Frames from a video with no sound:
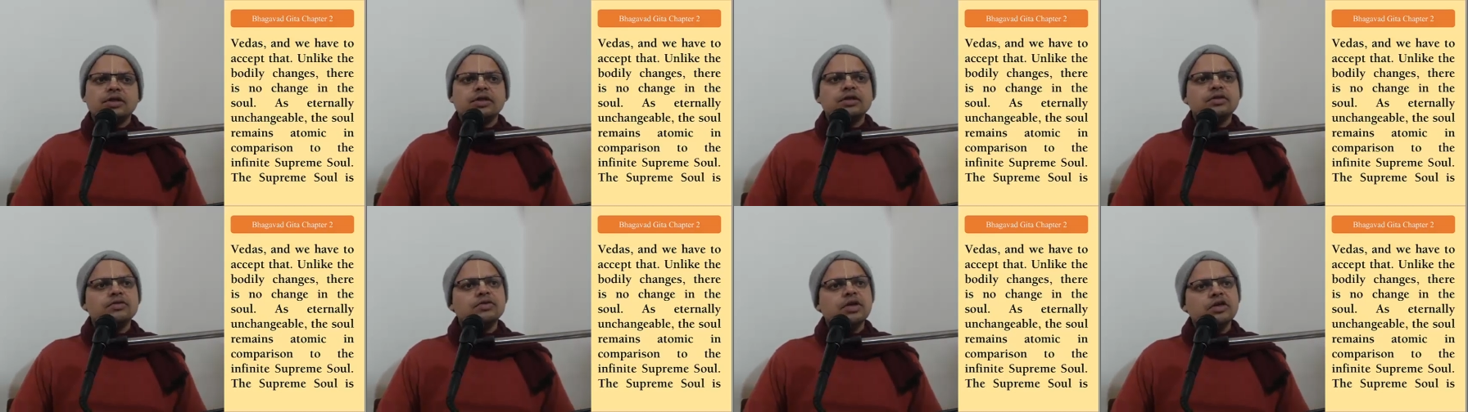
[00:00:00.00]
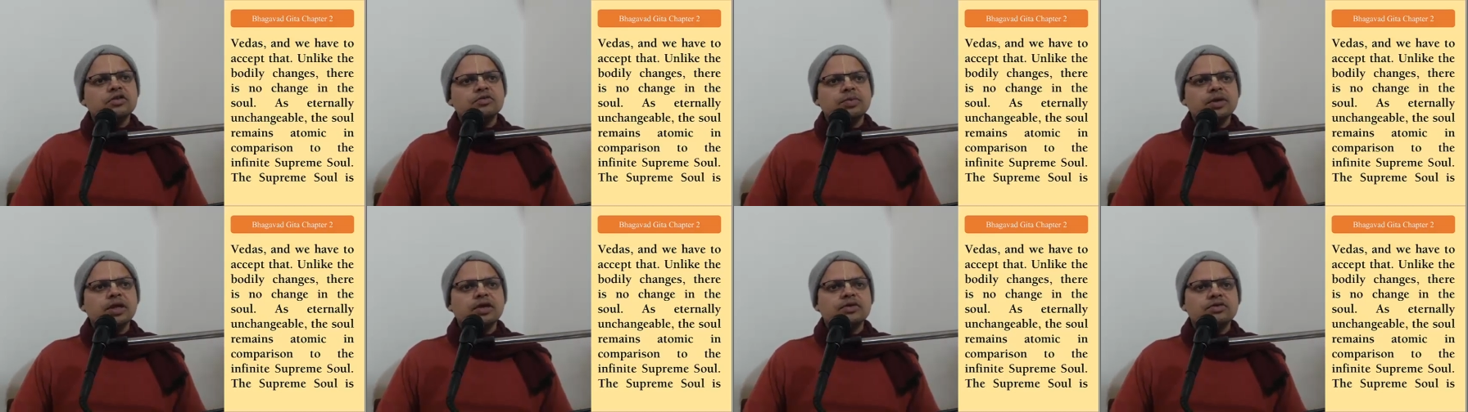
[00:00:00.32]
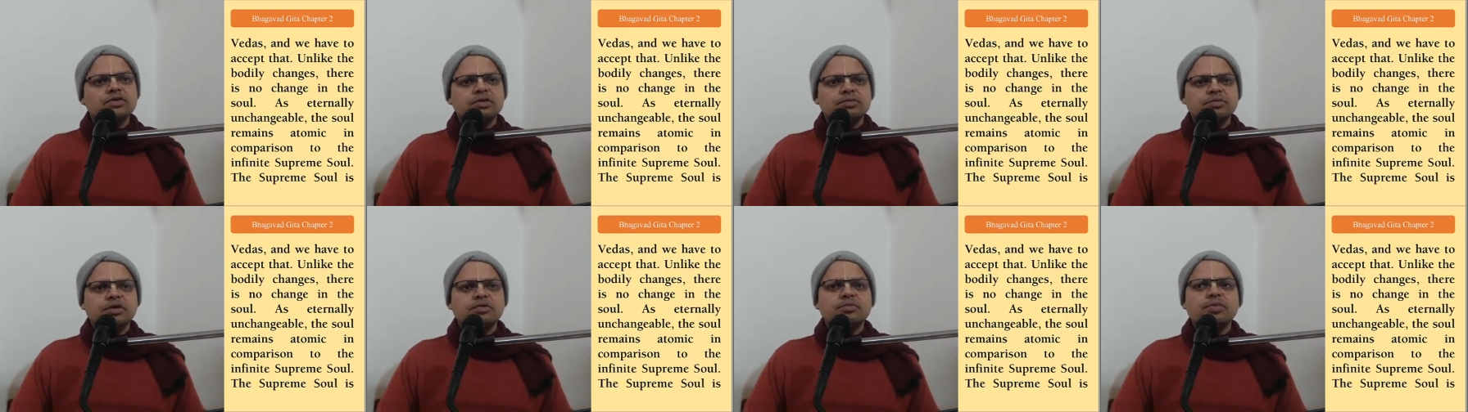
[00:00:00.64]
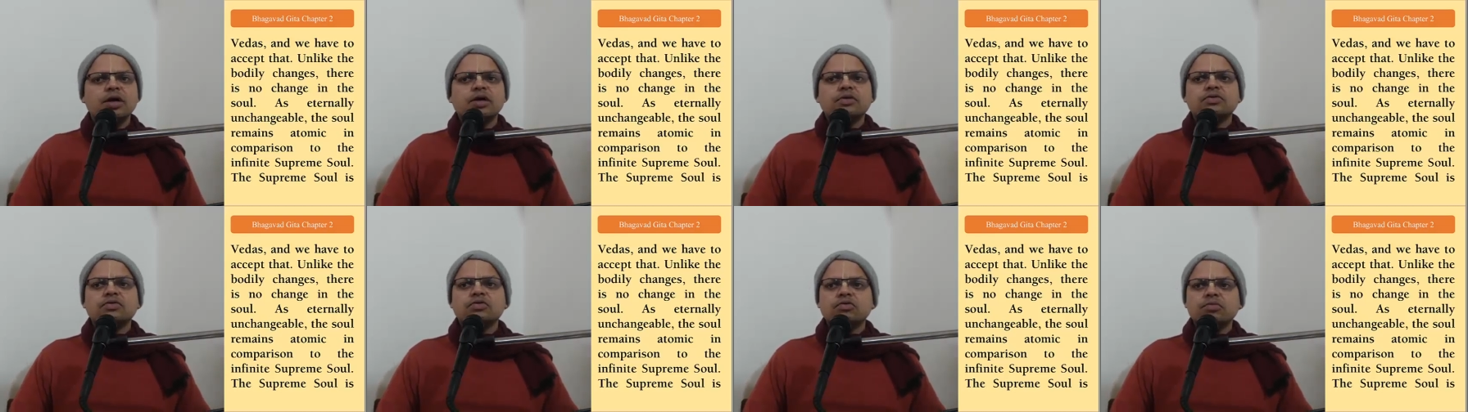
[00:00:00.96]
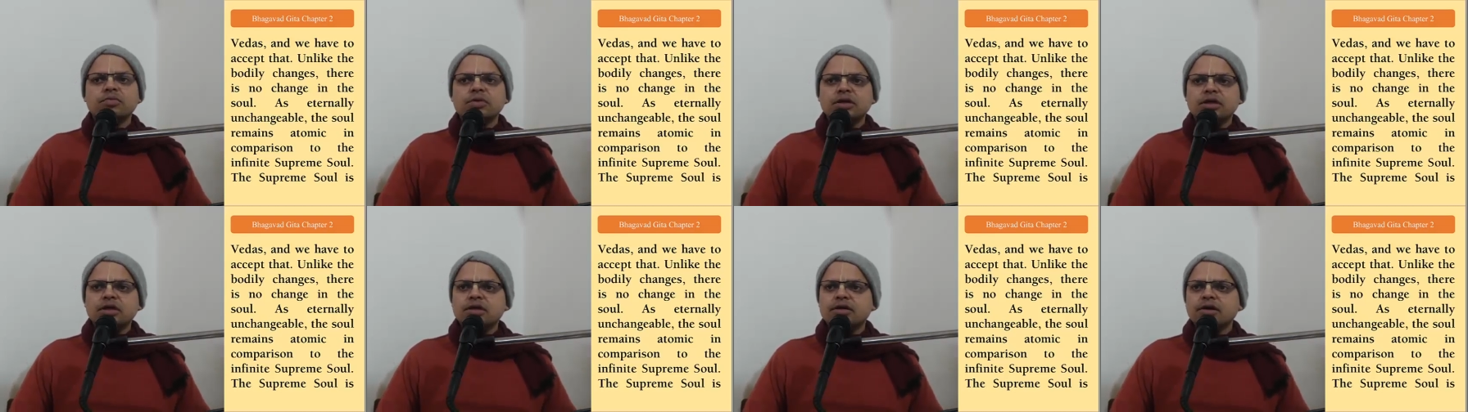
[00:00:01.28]
This has been accepted by so
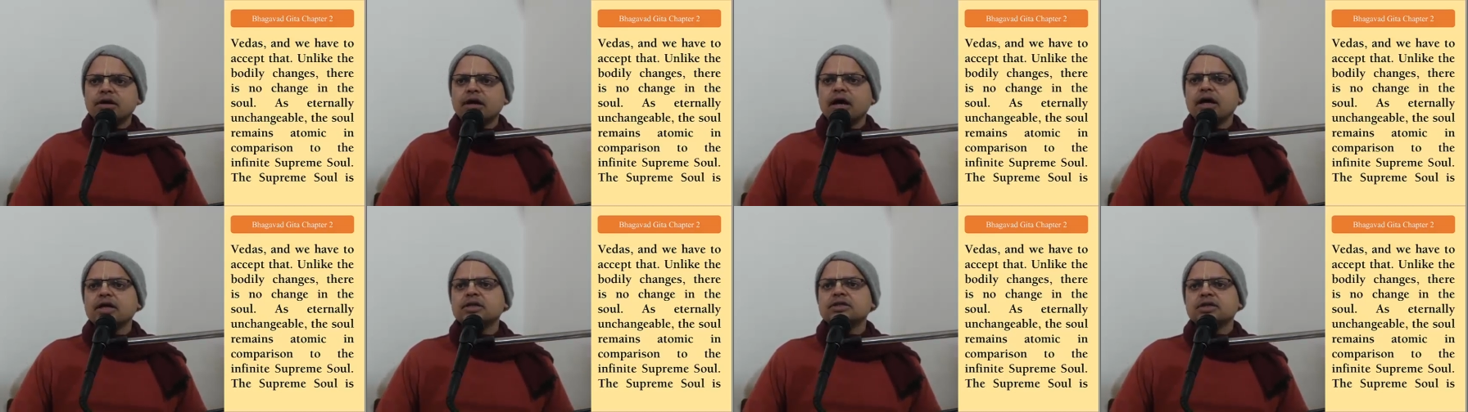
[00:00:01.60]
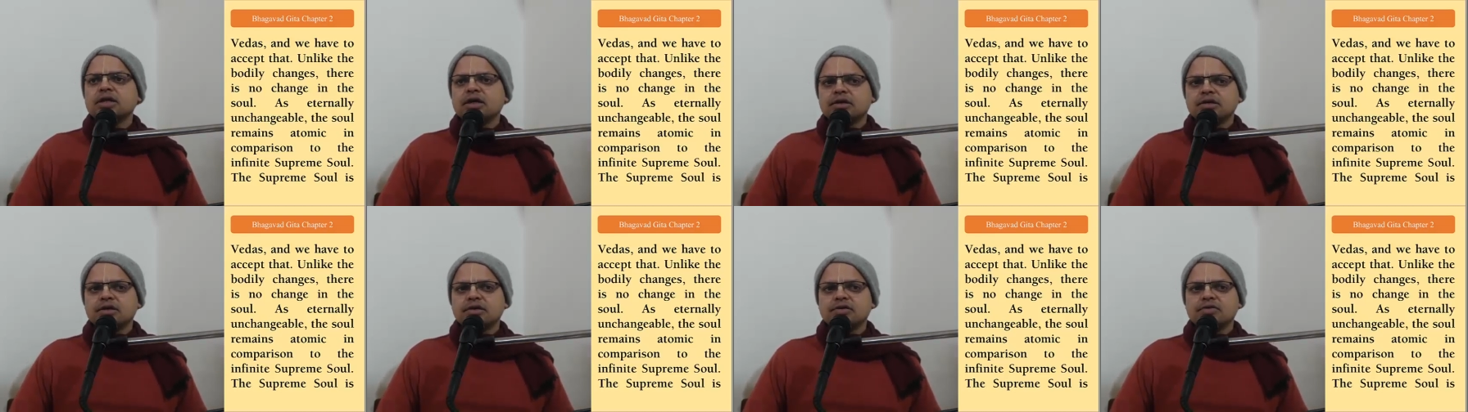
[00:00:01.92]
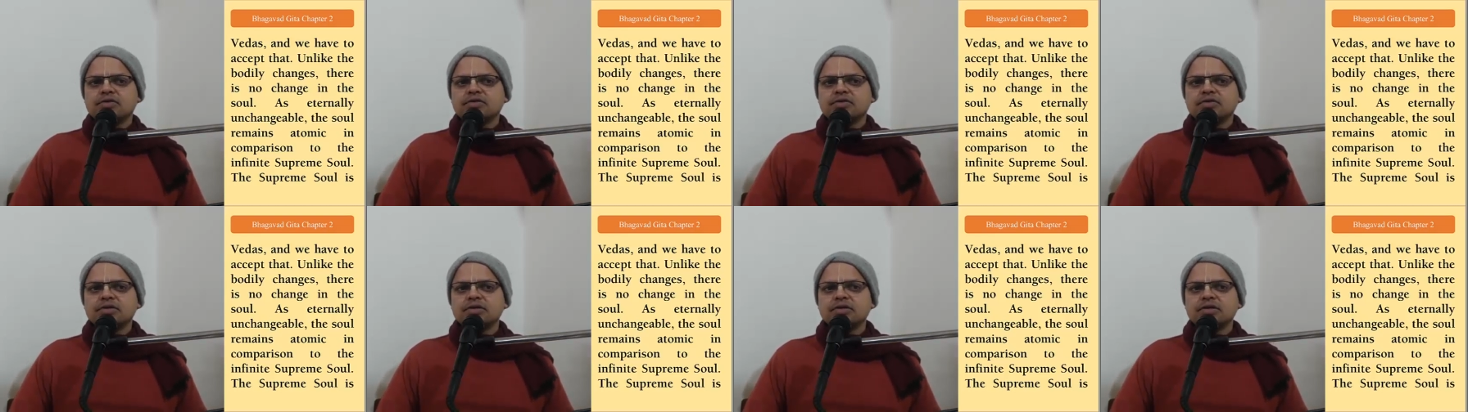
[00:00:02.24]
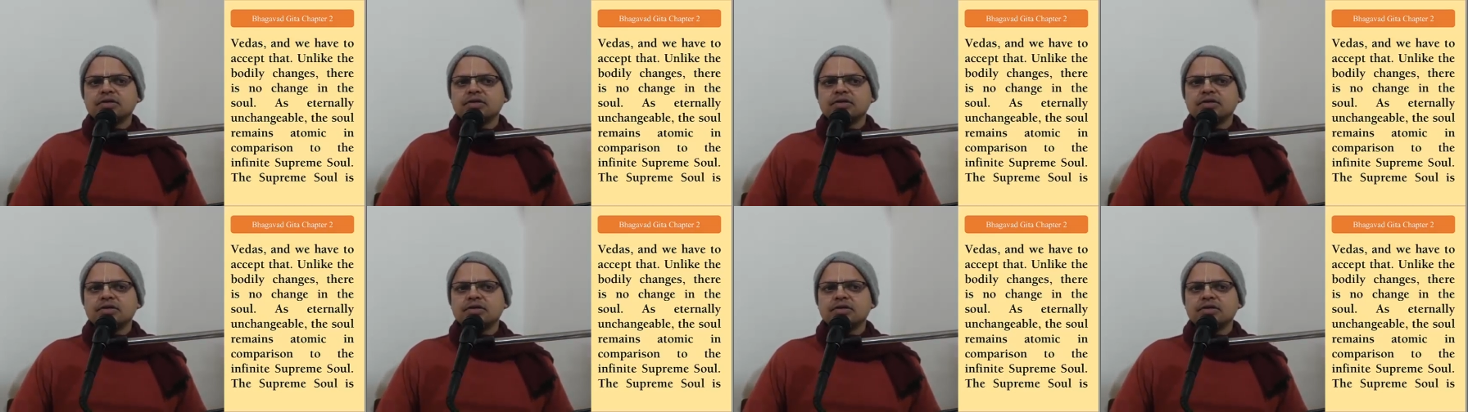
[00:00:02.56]
many great acharyas.